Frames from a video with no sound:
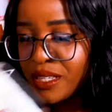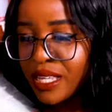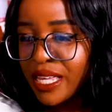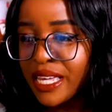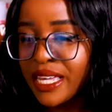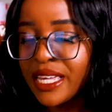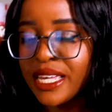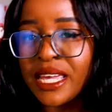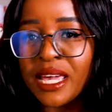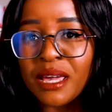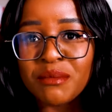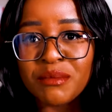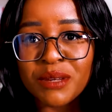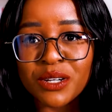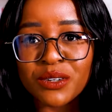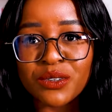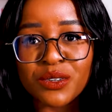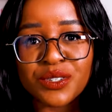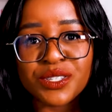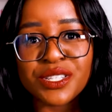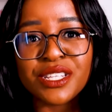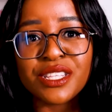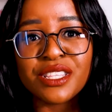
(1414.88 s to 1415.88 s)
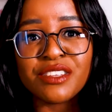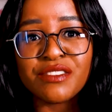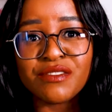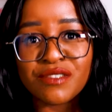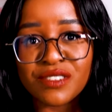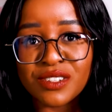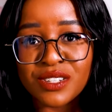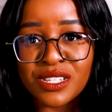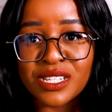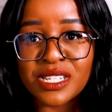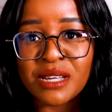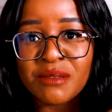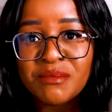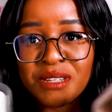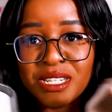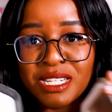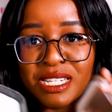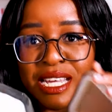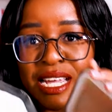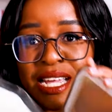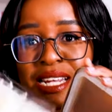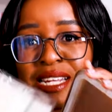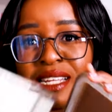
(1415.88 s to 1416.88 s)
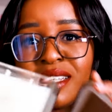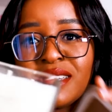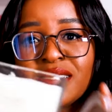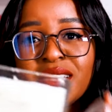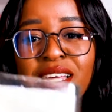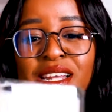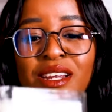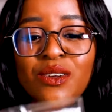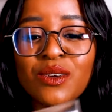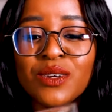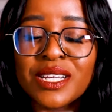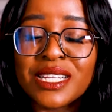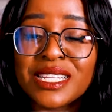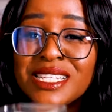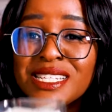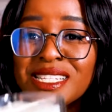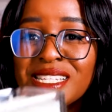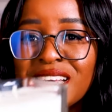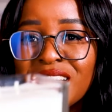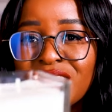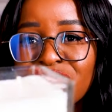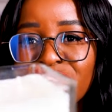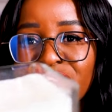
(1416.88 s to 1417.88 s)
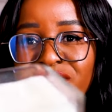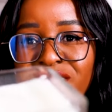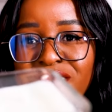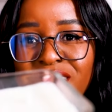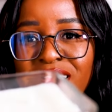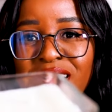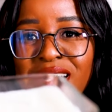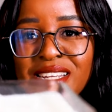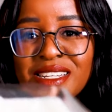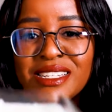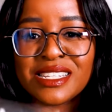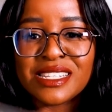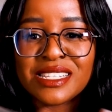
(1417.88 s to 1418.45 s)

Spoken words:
I came across it the first time in Thailand, and look at the size of that.